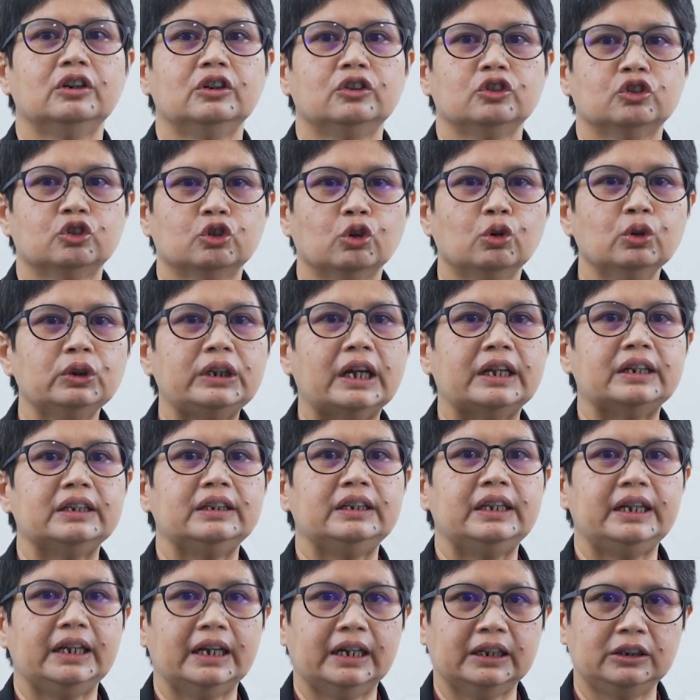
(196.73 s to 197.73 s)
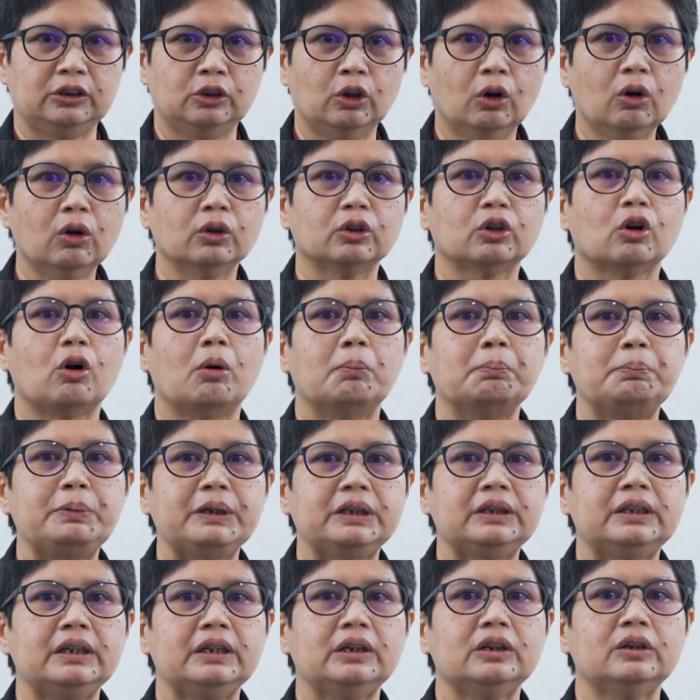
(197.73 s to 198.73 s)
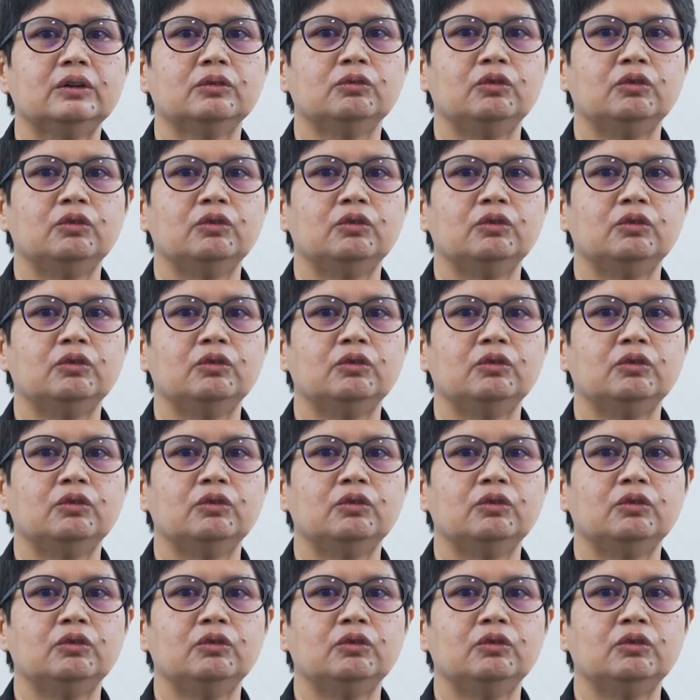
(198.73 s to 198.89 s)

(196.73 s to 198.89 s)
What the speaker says: so that they are not competing